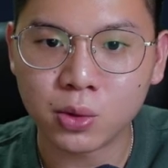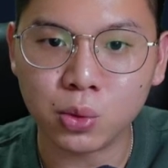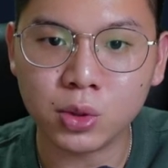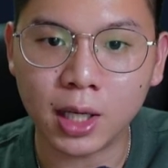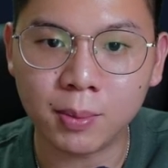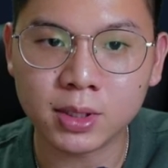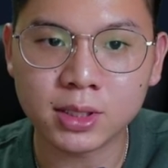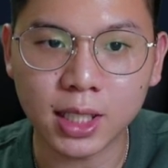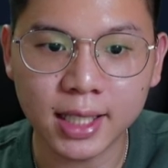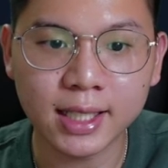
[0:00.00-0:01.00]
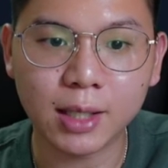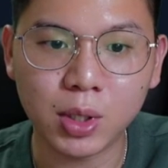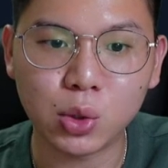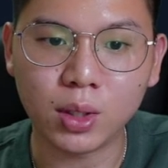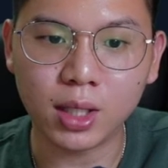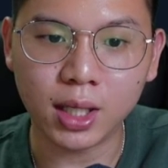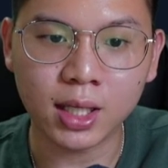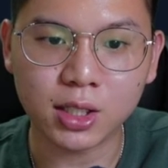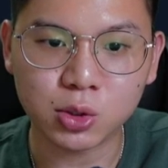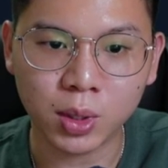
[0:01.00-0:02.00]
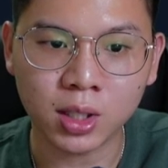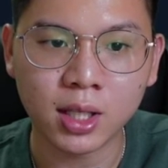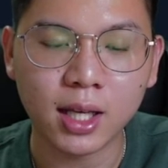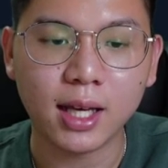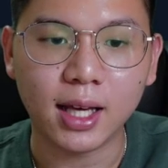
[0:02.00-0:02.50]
who doubles in game week 28 as well.